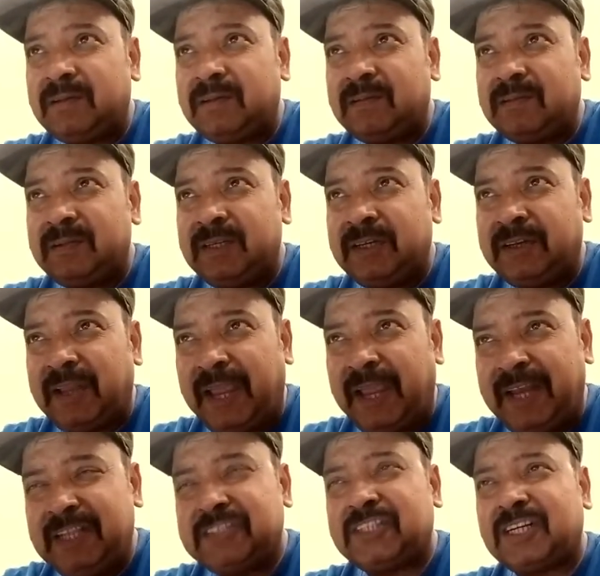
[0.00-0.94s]
in
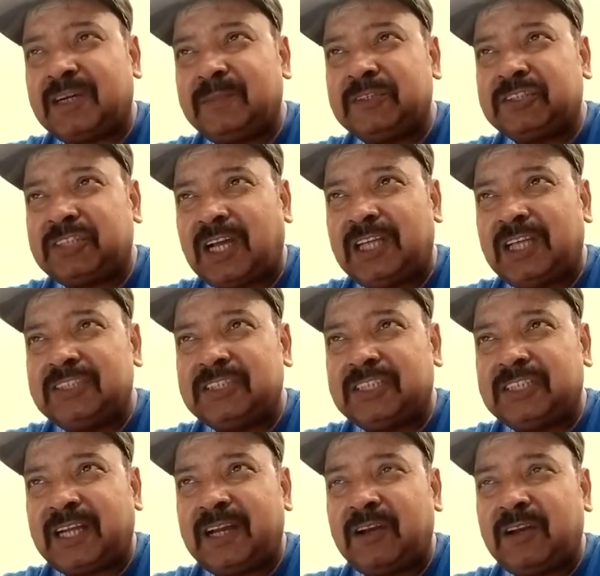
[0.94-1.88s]
any circumstance, it
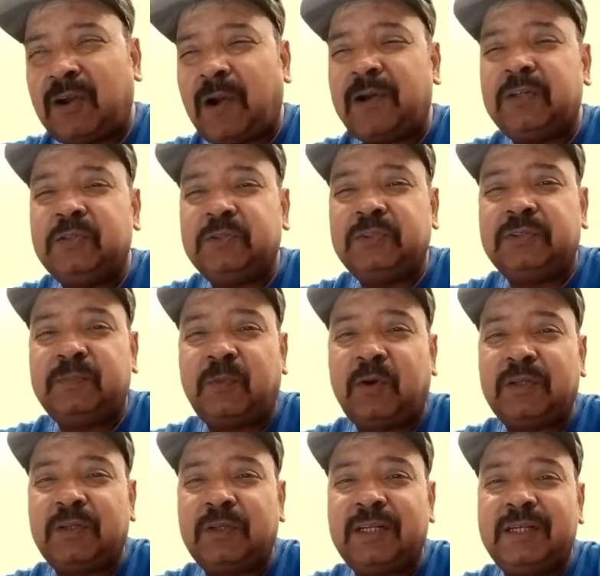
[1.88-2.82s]
cannot use
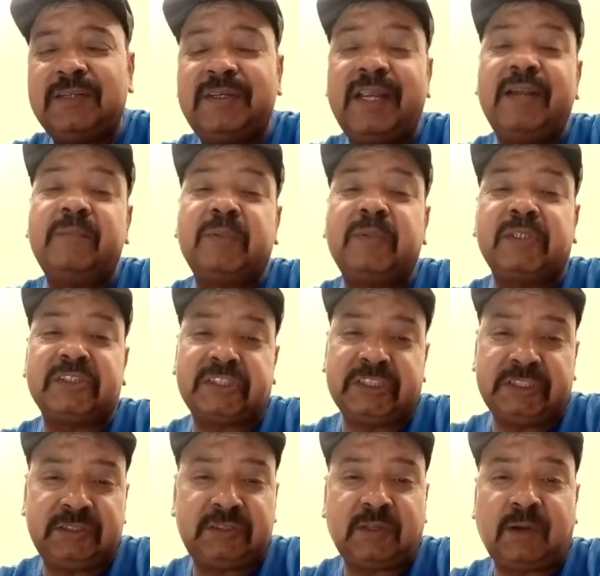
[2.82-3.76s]
more than
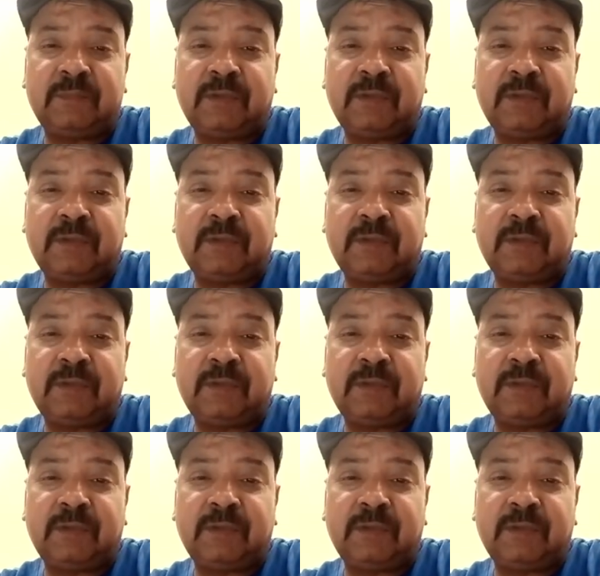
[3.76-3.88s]
10% of the